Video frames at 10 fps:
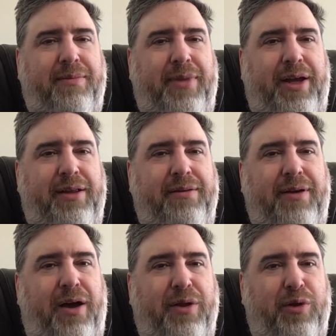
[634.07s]
in
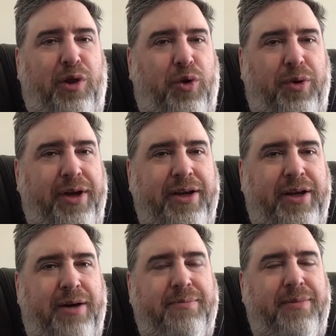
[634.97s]
other lower
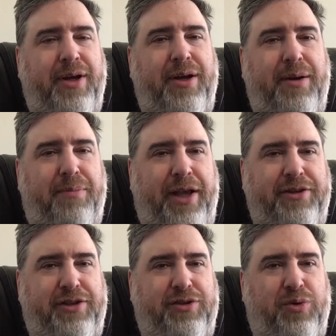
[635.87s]
income
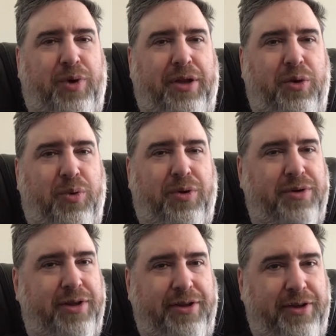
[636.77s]
places around the world.
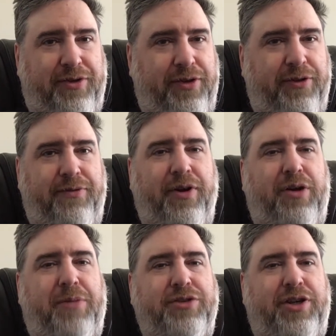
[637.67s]
And this is very
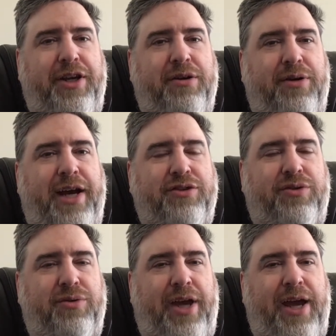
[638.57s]
much an
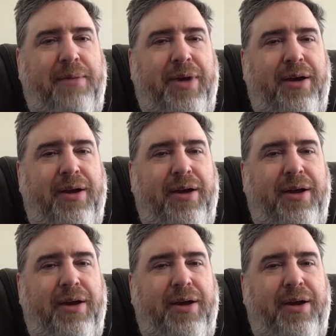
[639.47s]
international game.